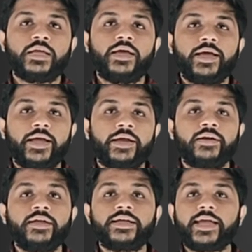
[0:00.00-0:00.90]

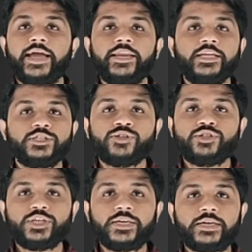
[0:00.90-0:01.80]
And carry is
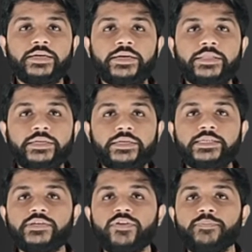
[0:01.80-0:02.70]
not generated in the
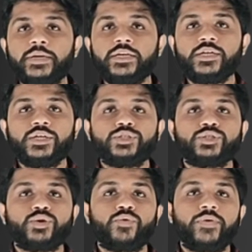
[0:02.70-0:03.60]
D7 bit,
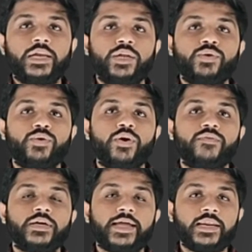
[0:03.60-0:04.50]
so value
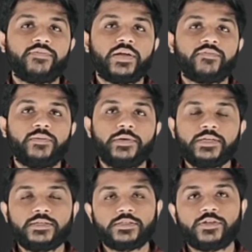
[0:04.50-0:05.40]
of the carry flag will
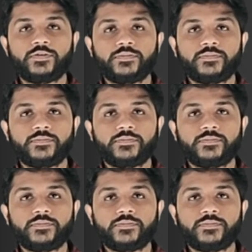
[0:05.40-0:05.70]
be 0.